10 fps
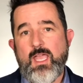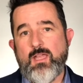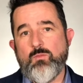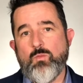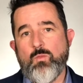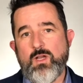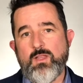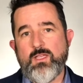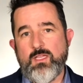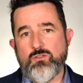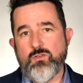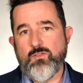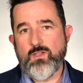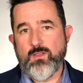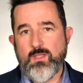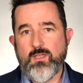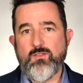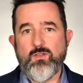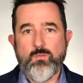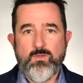And one of the interesting
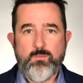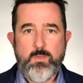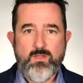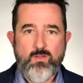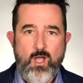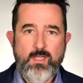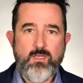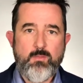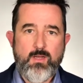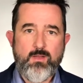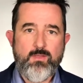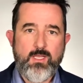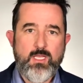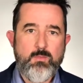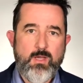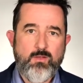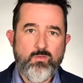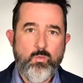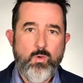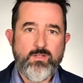things that we've been talking about and thinking about
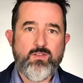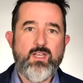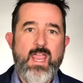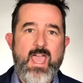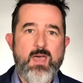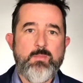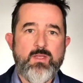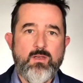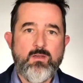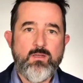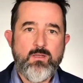is what's going to happen